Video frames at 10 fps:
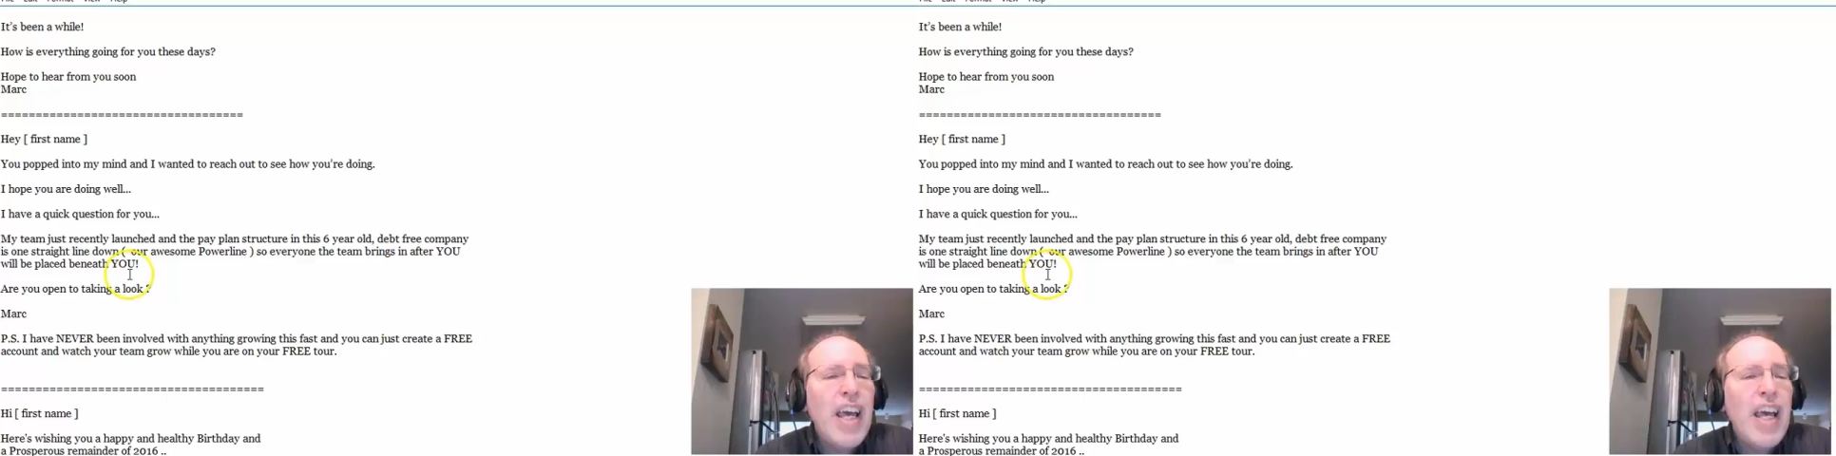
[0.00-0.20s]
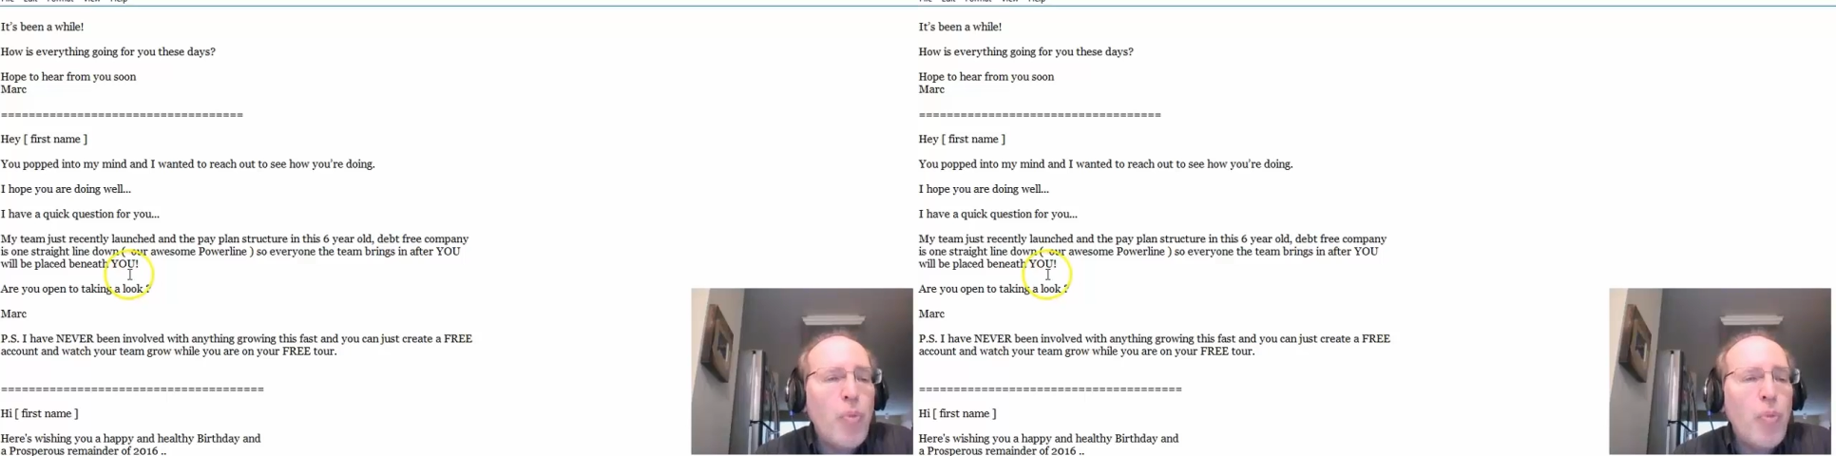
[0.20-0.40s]

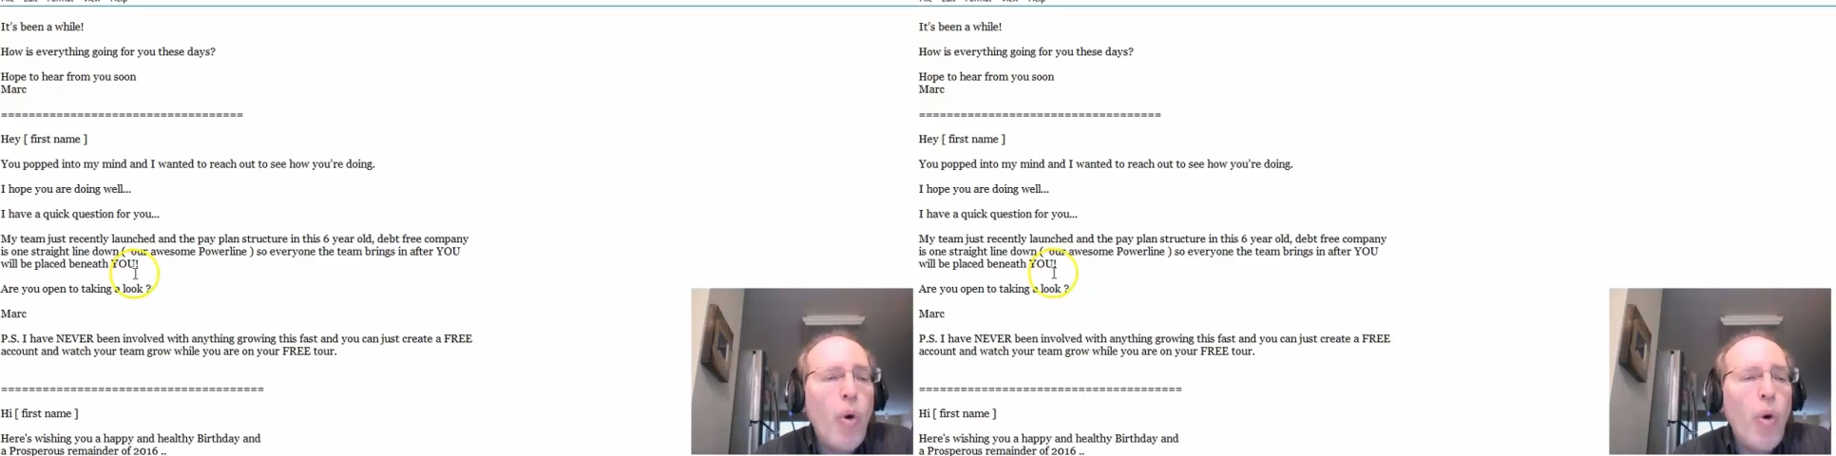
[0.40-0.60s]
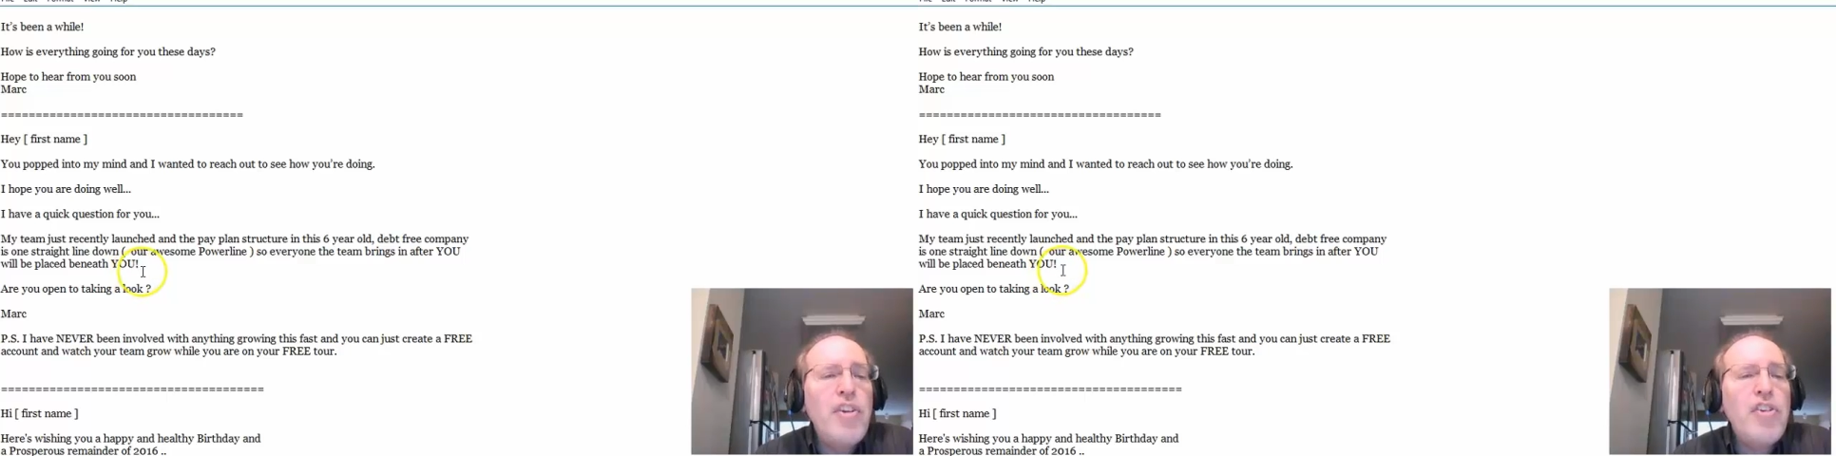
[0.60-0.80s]
is
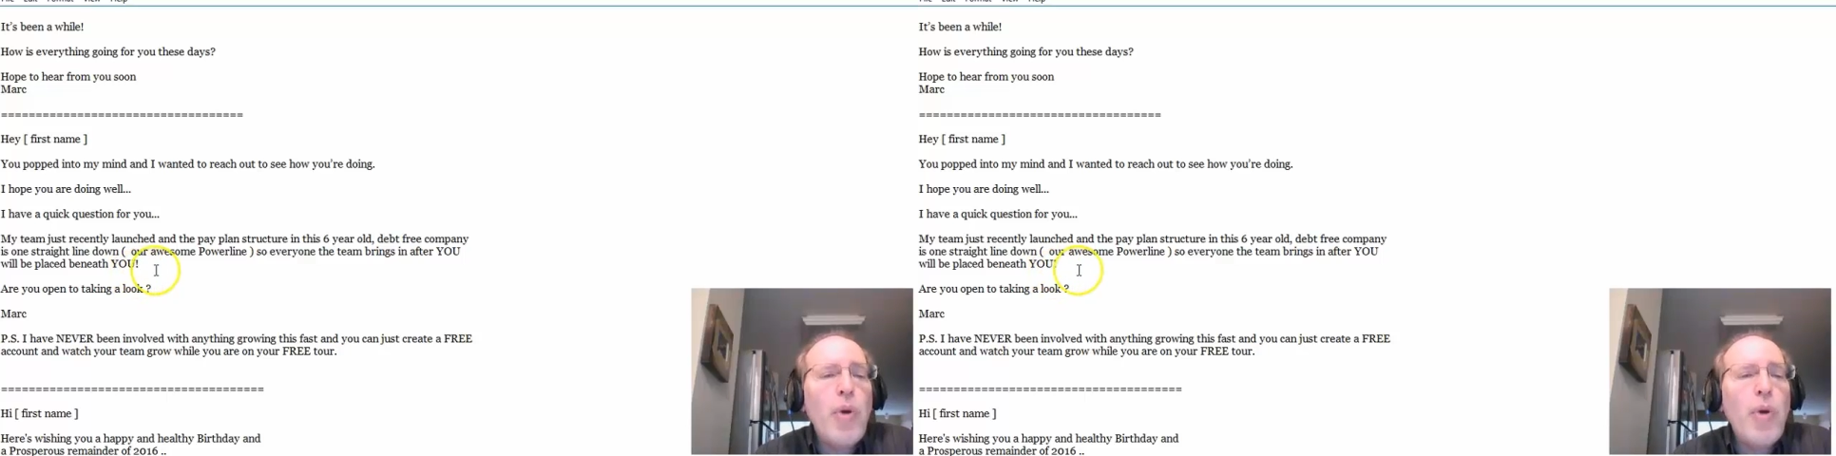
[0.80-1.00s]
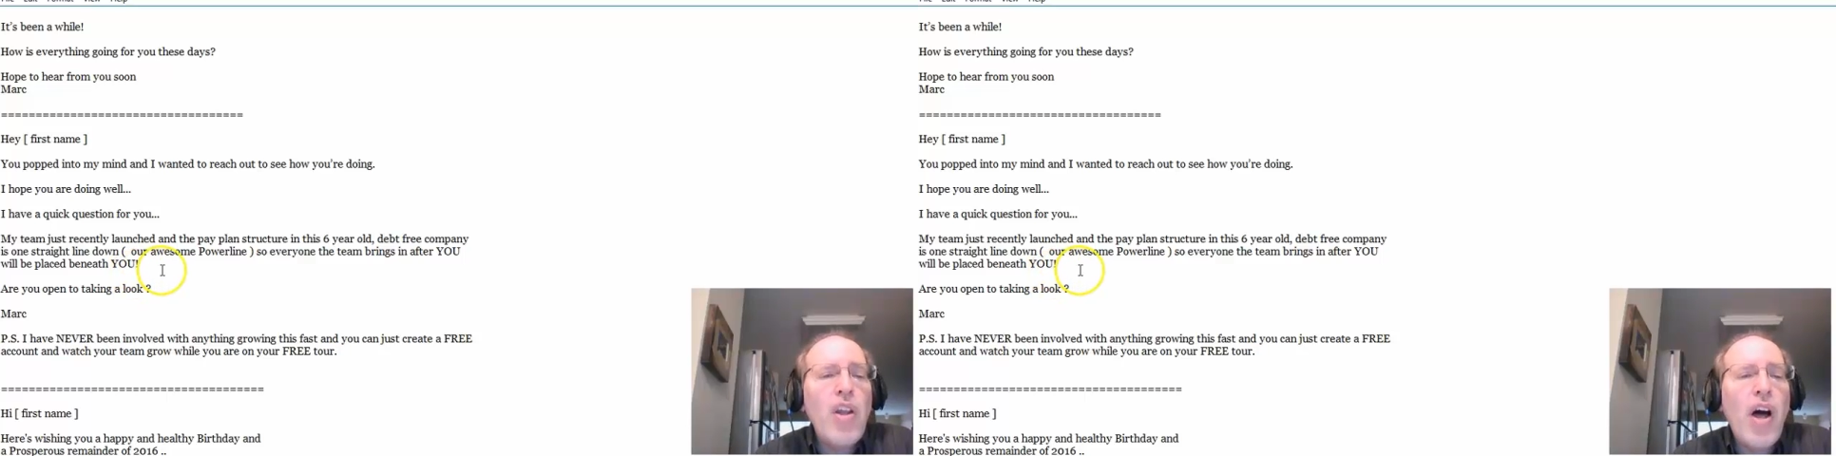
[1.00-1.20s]
one
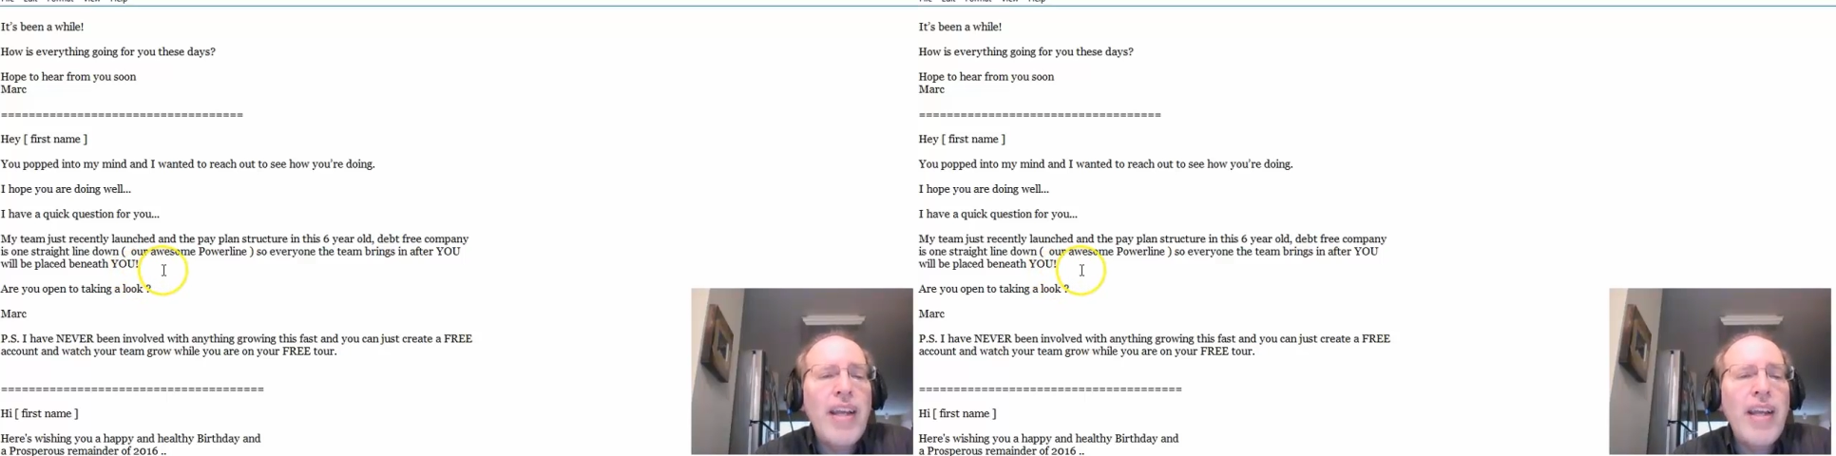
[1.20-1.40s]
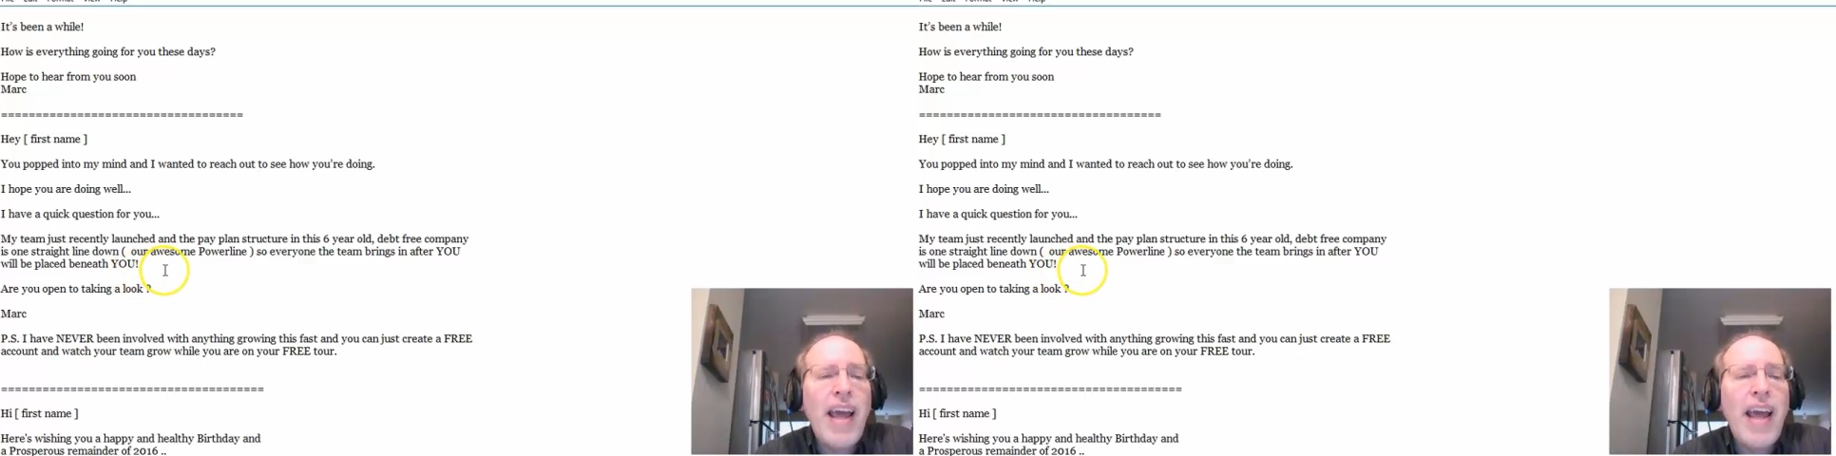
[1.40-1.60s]
straight
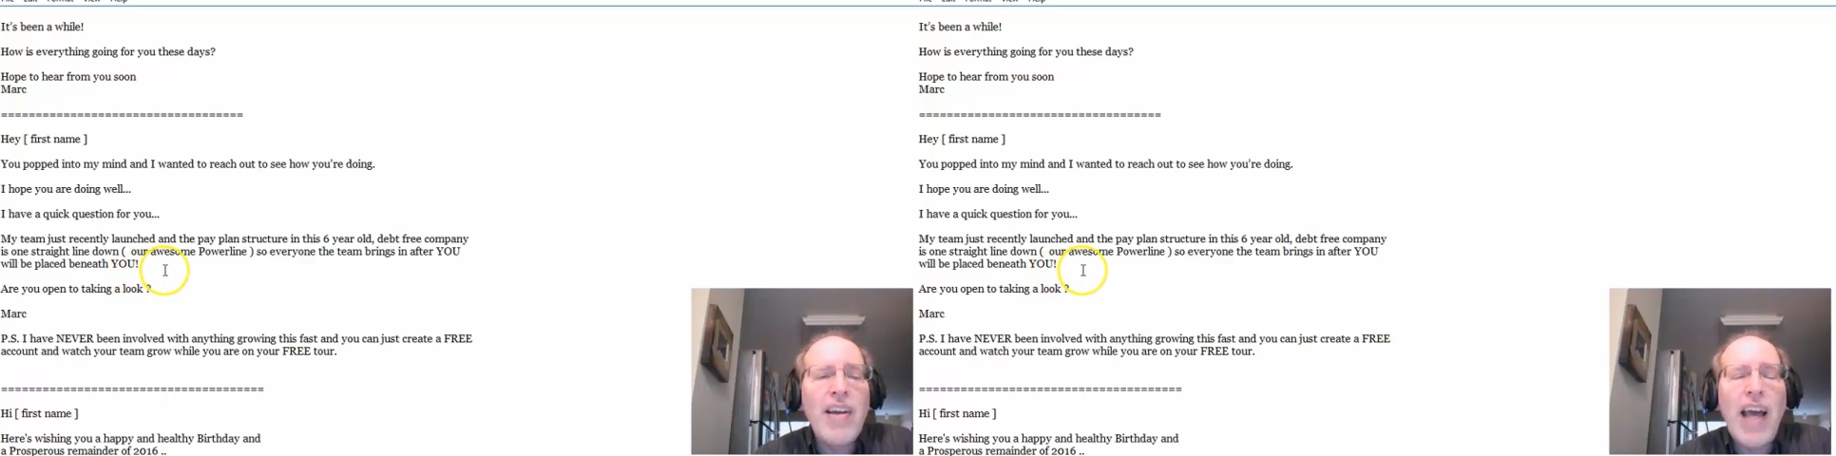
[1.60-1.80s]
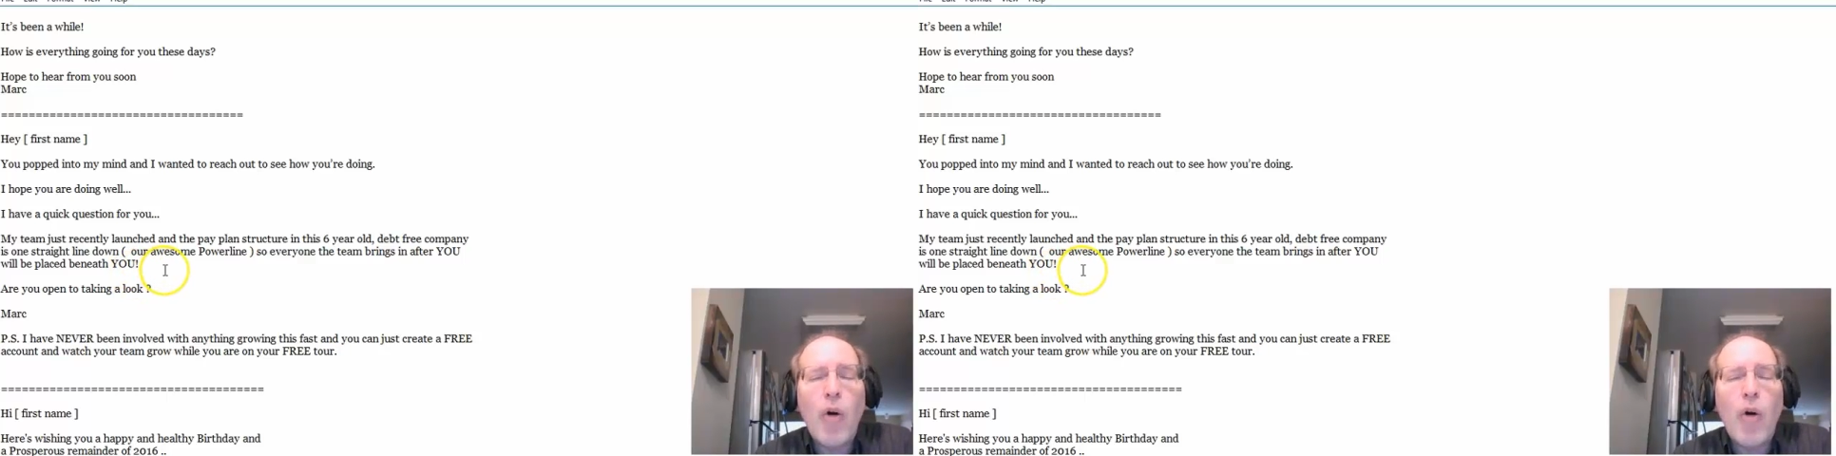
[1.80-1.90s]
line down